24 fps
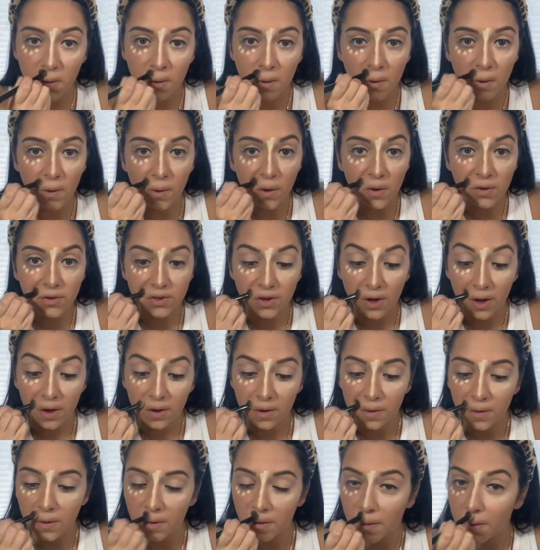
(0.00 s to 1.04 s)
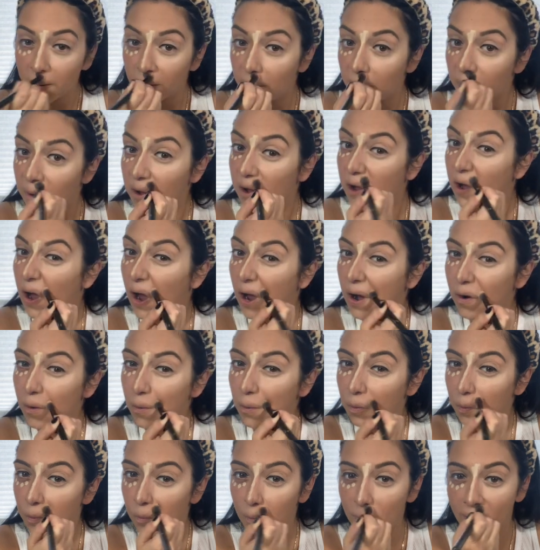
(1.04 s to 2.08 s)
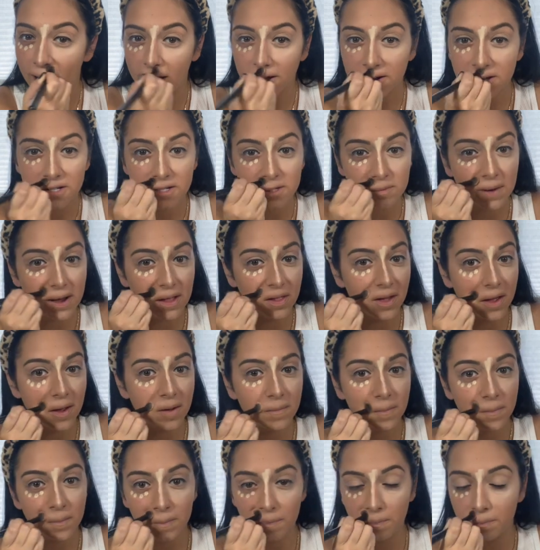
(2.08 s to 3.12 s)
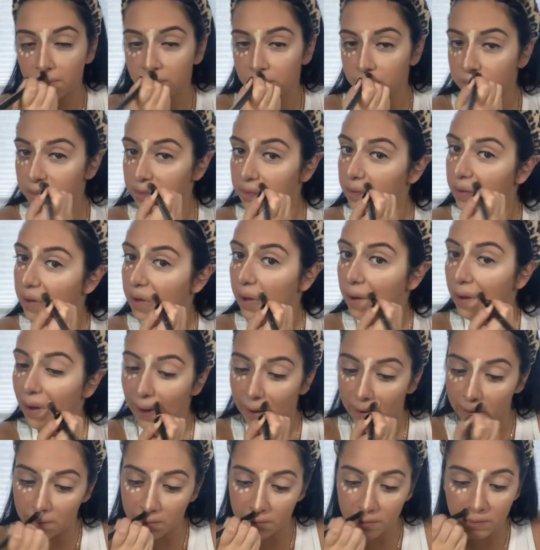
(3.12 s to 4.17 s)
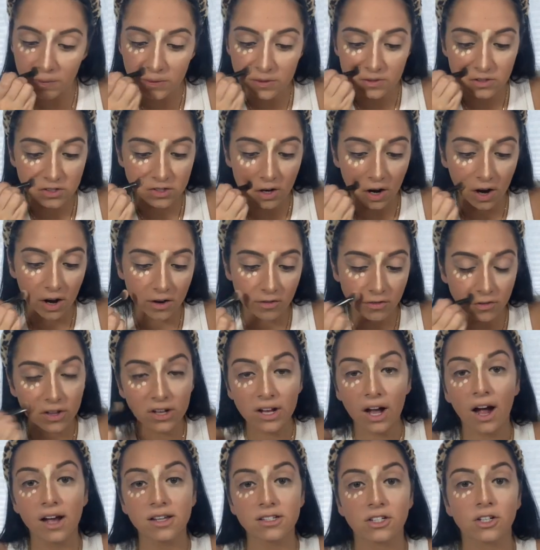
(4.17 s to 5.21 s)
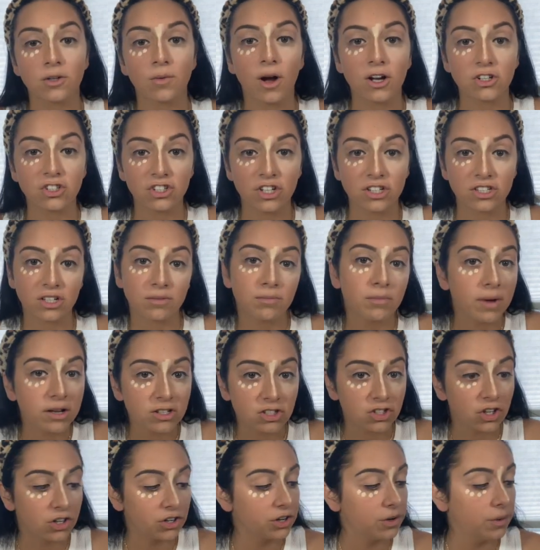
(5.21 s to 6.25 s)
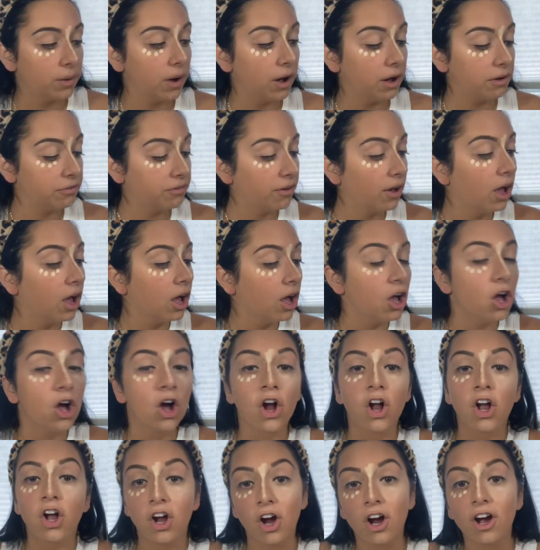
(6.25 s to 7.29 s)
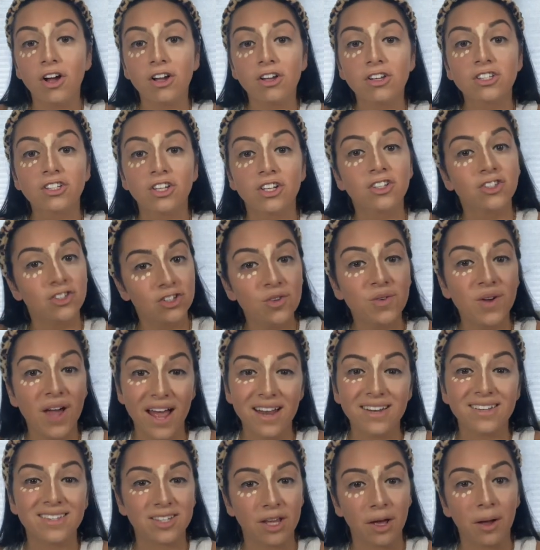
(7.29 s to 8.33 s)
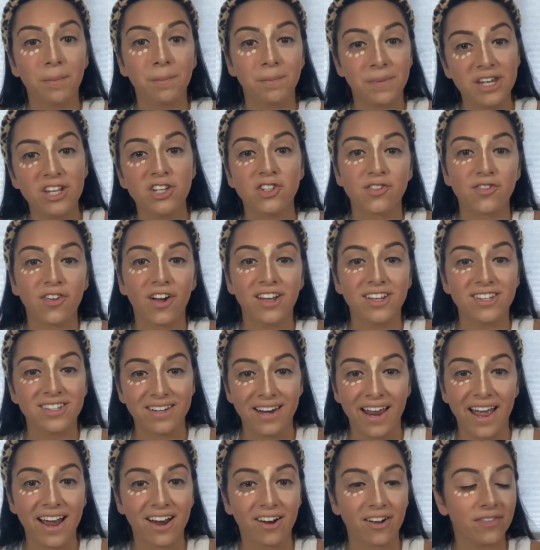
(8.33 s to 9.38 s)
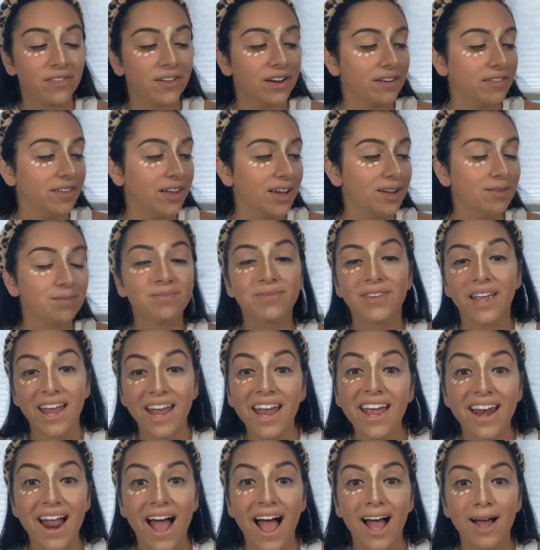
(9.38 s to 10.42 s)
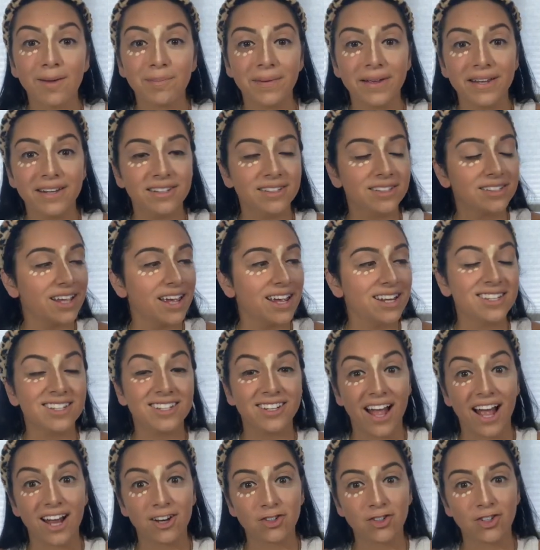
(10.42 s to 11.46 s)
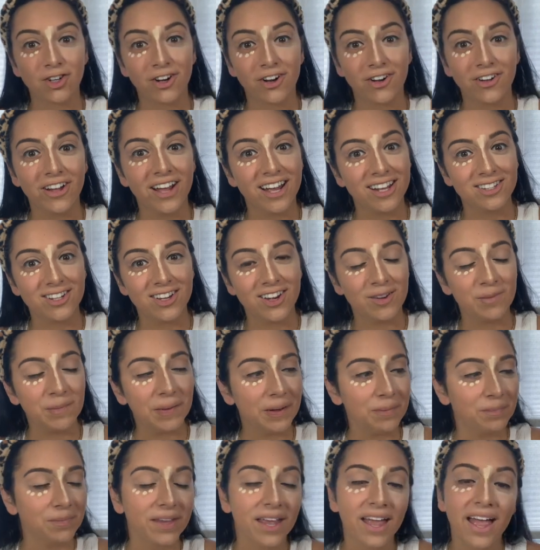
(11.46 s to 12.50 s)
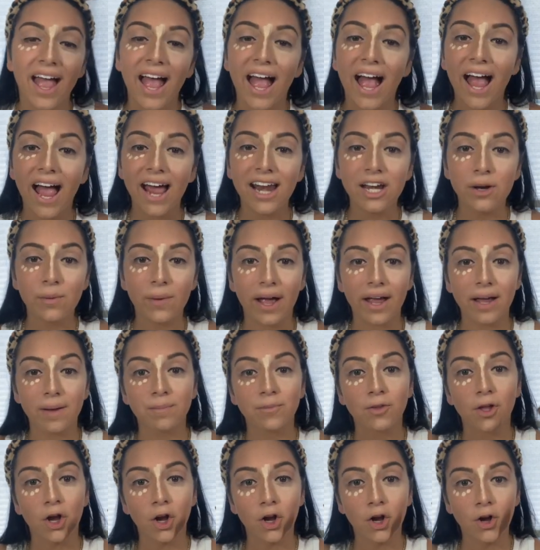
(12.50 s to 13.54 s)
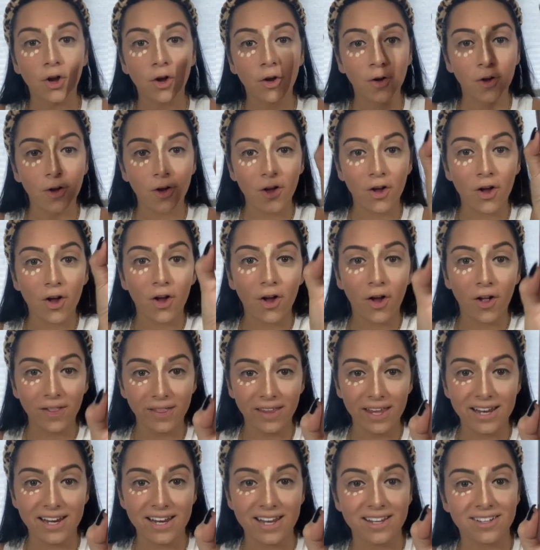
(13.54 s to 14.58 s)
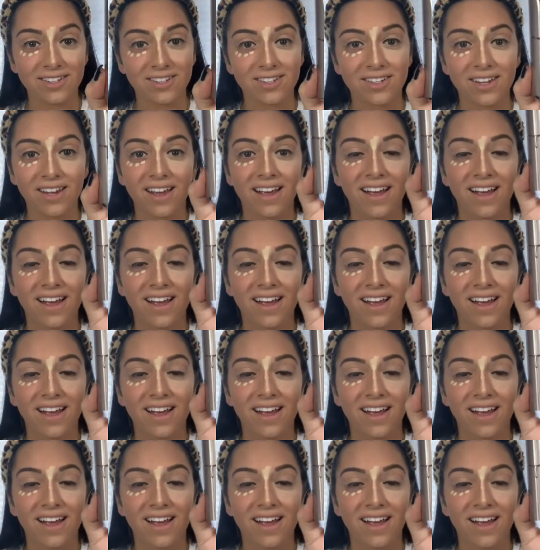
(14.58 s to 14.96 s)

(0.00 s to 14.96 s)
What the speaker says: Also, I don't wax my lip. And sorry for the guys that are watching this, I'm about to turn you off. Girls do get some peach fuzz and hair on their lip. It happens, it's natural, it's human. Anyway, ladies,